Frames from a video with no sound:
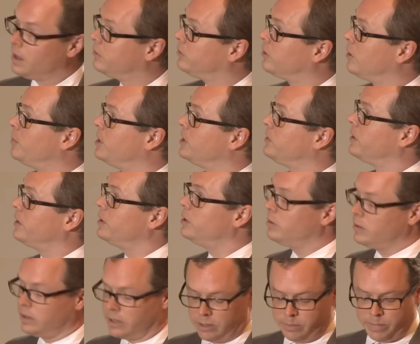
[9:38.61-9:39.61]
So I'm going to tell
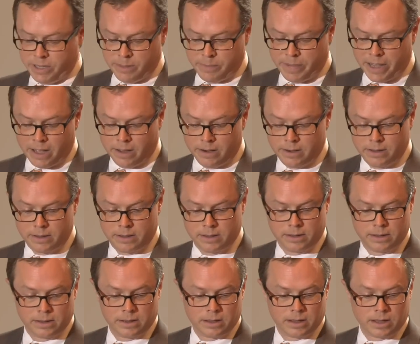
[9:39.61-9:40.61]
you a little bit about
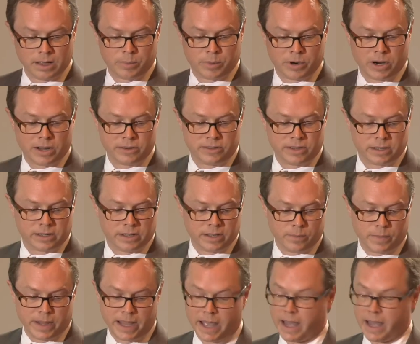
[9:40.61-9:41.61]
a project that we